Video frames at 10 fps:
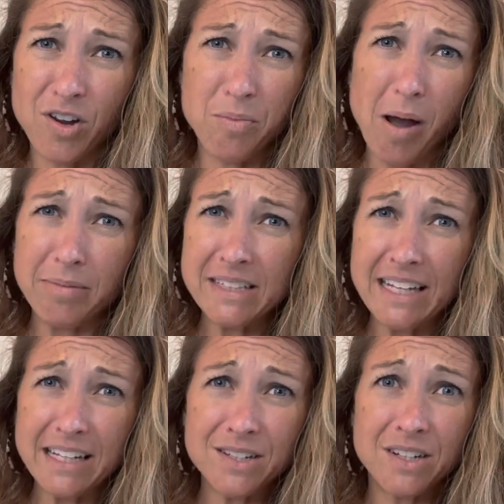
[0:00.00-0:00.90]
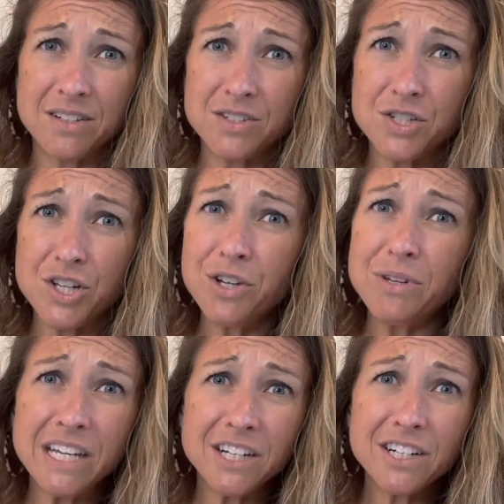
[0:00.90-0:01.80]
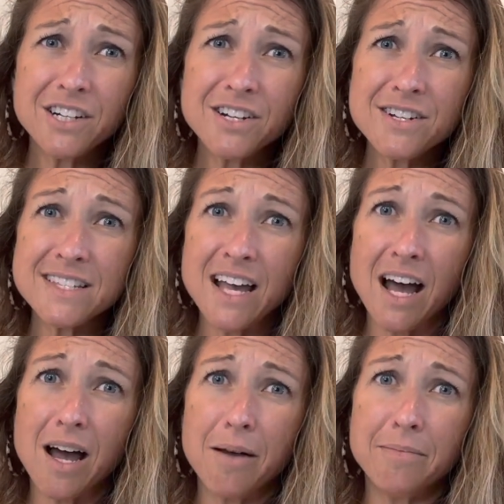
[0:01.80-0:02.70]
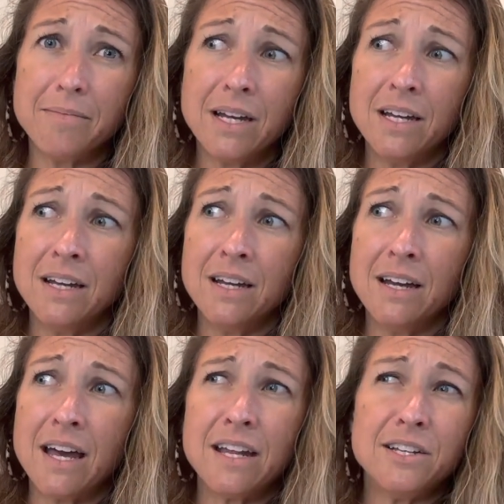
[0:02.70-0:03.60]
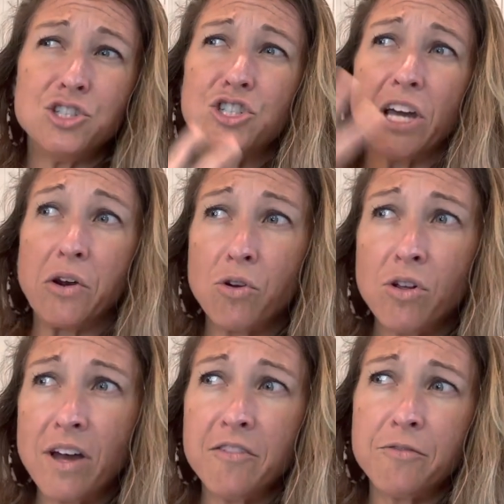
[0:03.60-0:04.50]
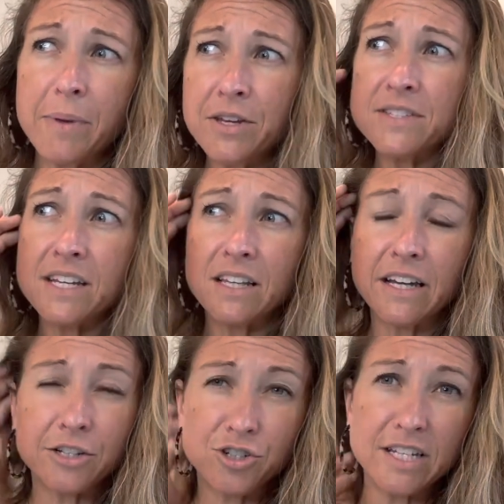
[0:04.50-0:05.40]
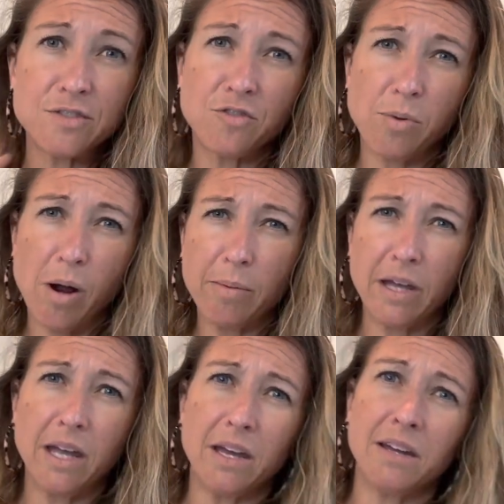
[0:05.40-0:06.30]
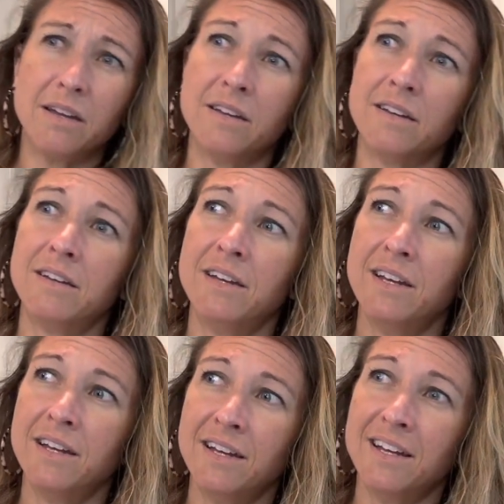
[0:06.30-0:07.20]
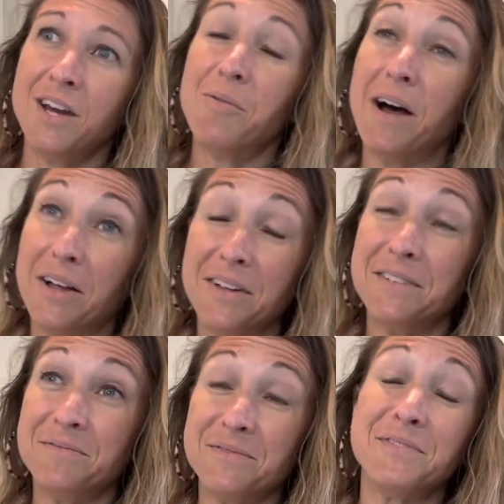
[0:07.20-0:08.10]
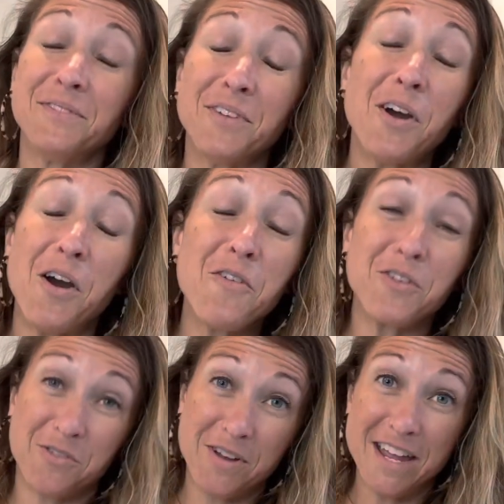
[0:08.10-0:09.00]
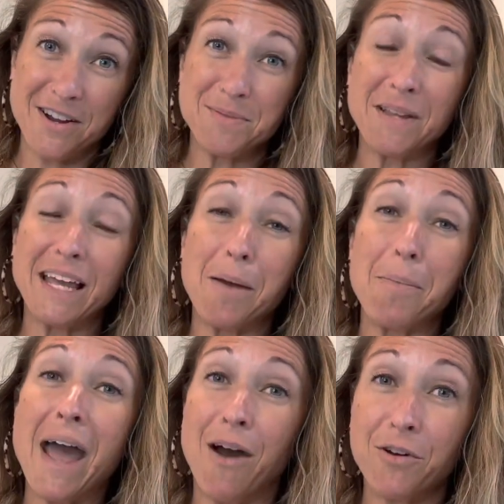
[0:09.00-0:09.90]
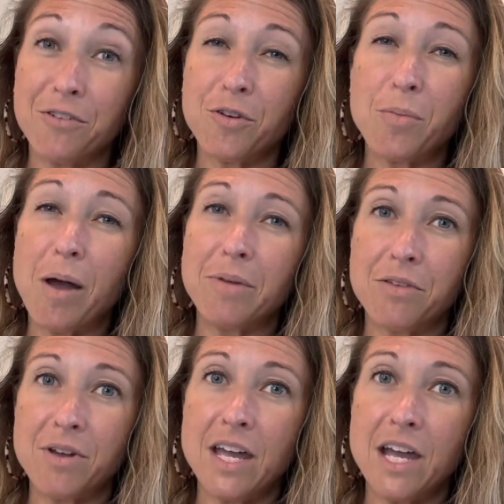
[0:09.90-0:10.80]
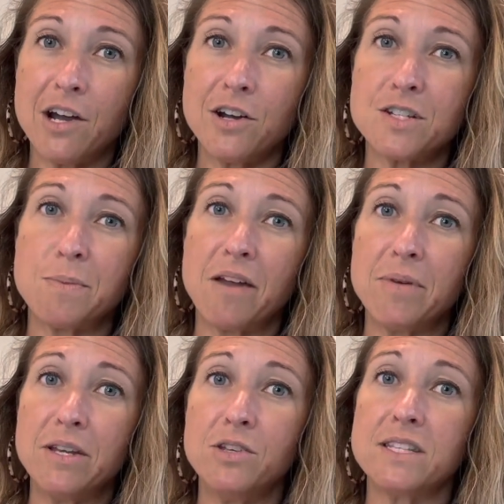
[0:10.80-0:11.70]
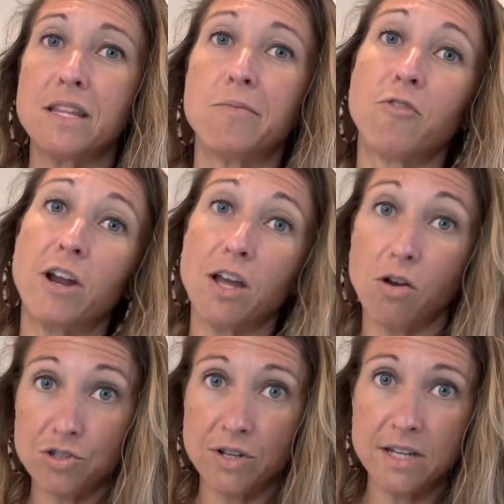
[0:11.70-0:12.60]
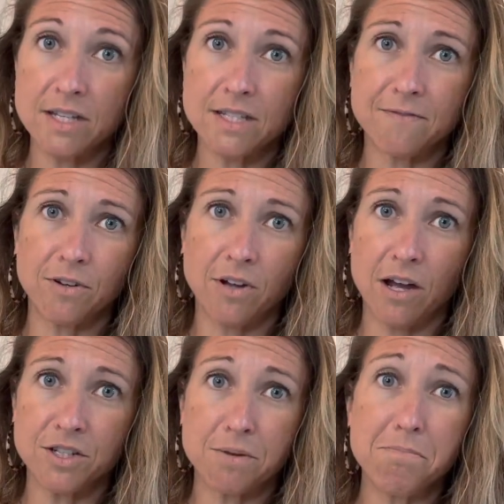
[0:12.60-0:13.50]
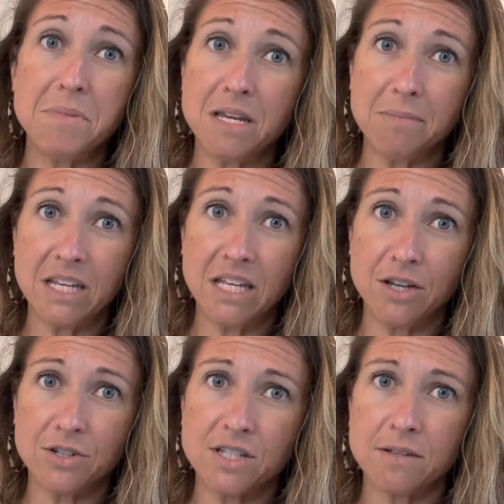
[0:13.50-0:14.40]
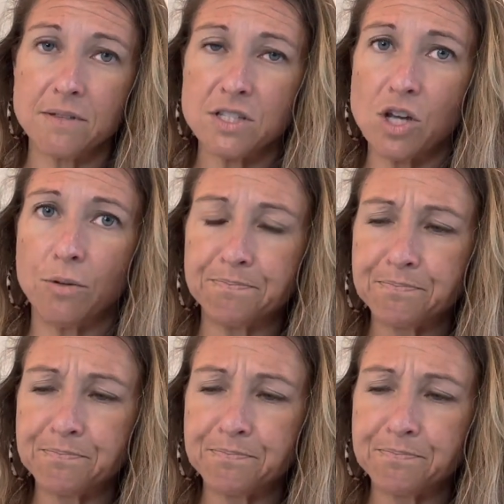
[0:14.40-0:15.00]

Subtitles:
probably like 2 years. And in general, I've been using electrolytes for probably, well, over 3 years, but like a powder for probably 3 years, but I've been using them running ultras for, gosh, many, many years. So